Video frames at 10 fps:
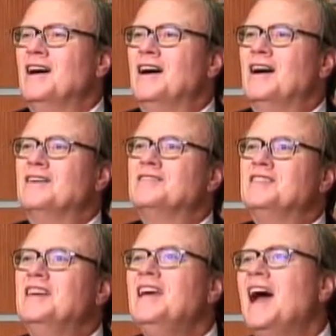uh,
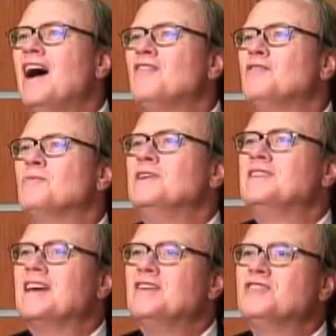see how the
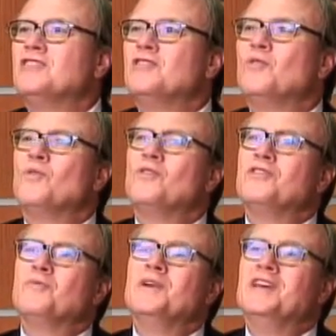recession or
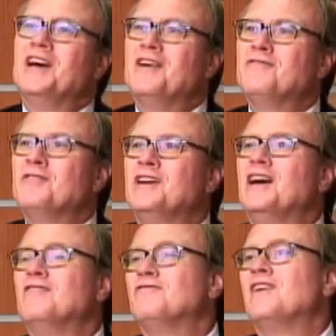the recovery
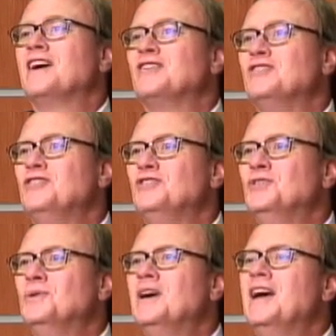affects
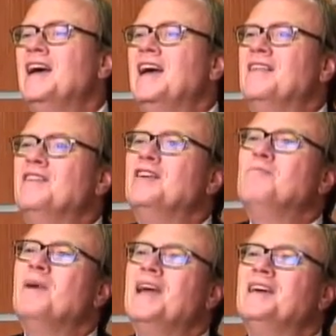you, and
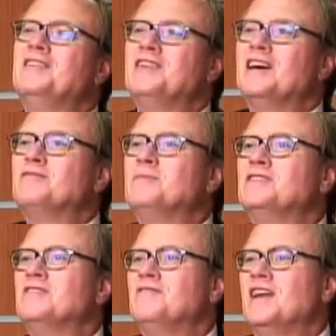then make
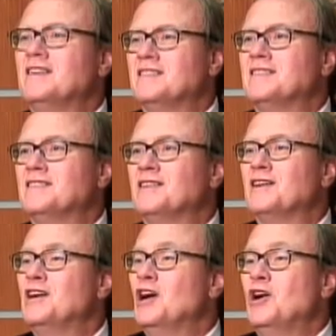adjustments if
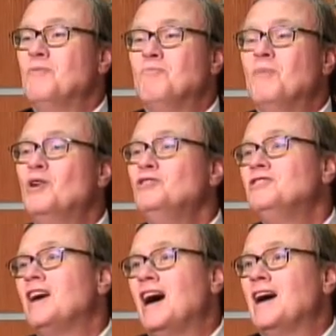necessary. Most
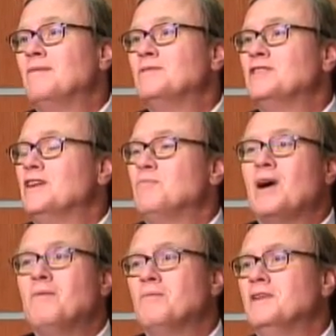times, it
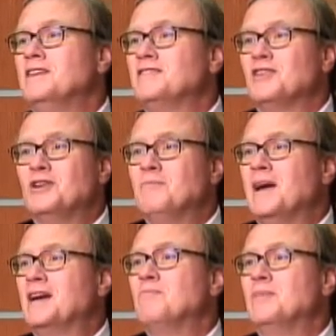probably isn't going to
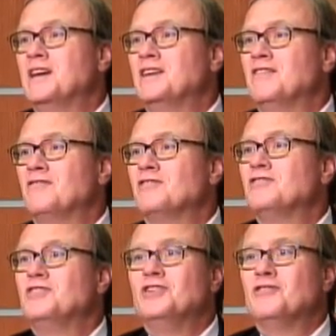make a big difference
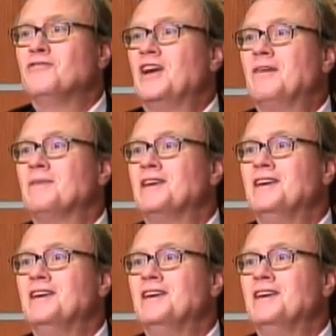to your family